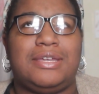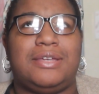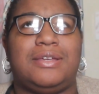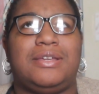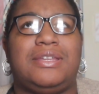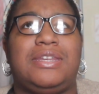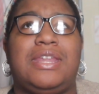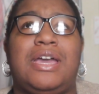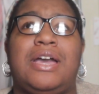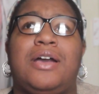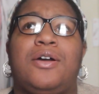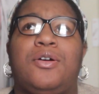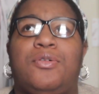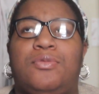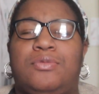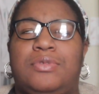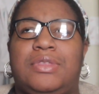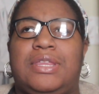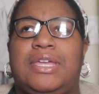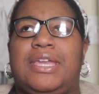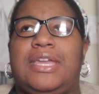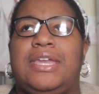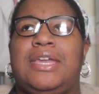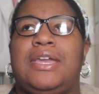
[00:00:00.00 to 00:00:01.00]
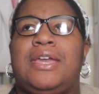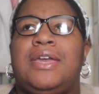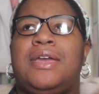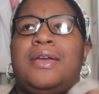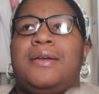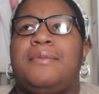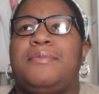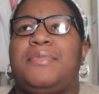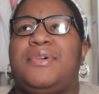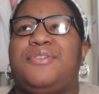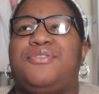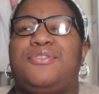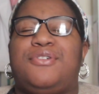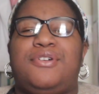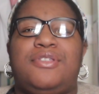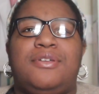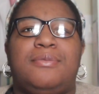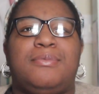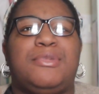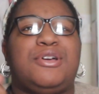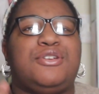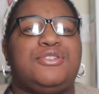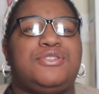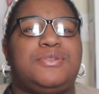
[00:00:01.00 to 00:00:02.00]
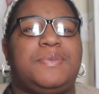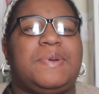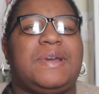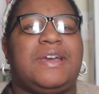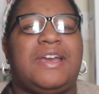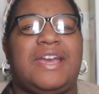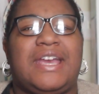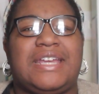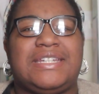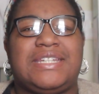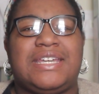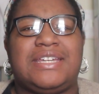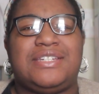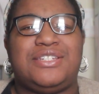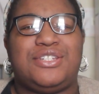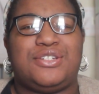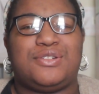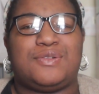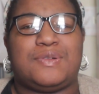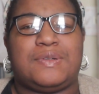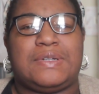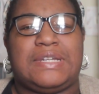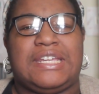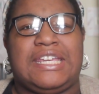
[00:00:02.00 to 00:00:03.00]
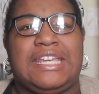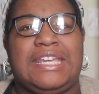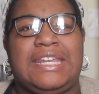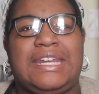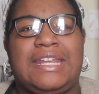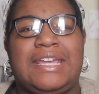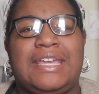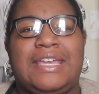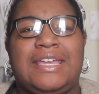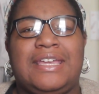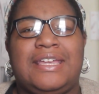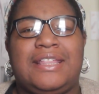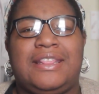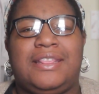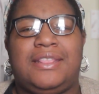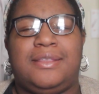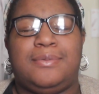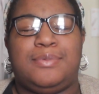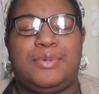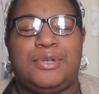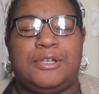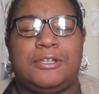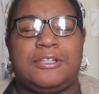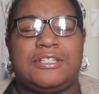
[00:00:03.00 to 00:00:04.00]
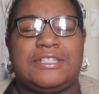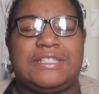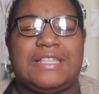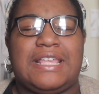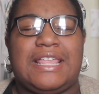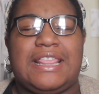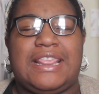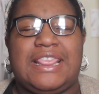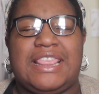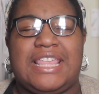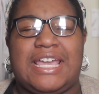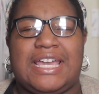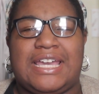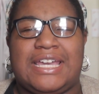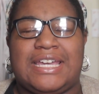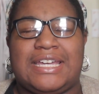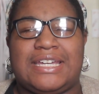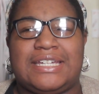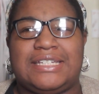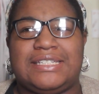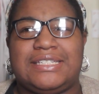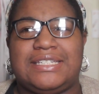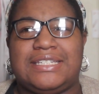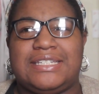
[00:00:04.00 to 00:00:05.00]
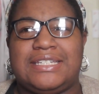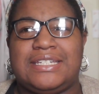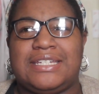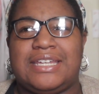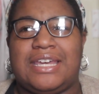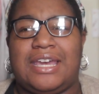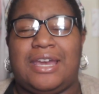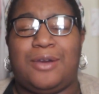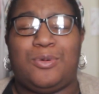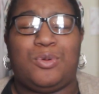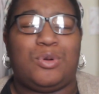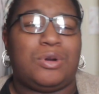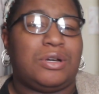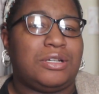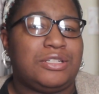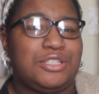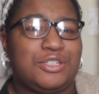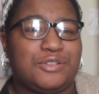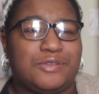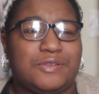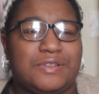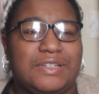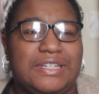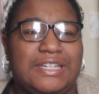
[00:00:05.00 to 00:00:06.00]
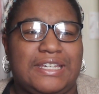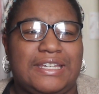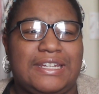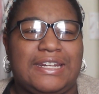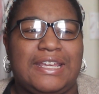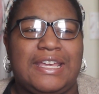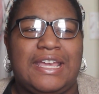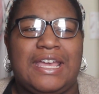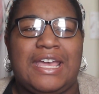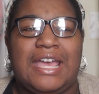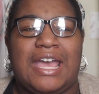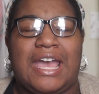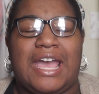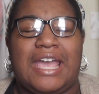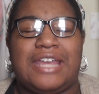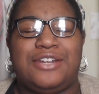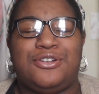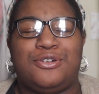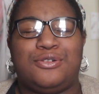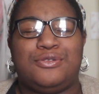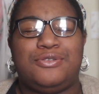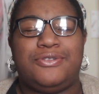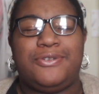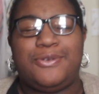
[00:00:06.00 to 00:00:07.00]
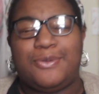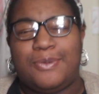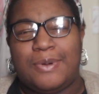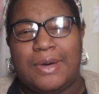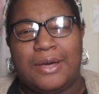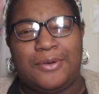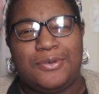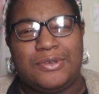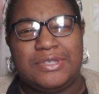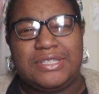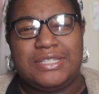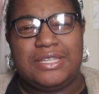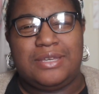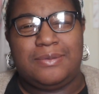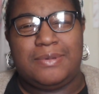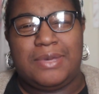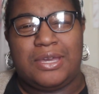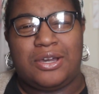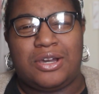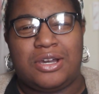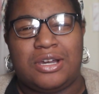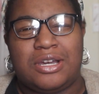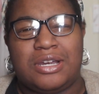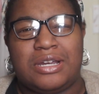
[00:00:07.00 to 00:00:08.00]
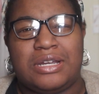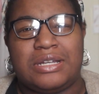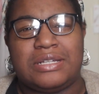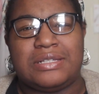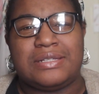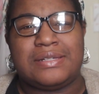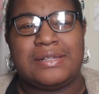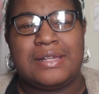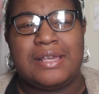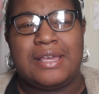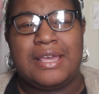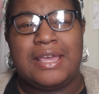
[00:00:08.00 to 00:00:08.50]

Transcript: not only, but for the most part, I tend to read the books that I want to read. I don't do well with TBRs,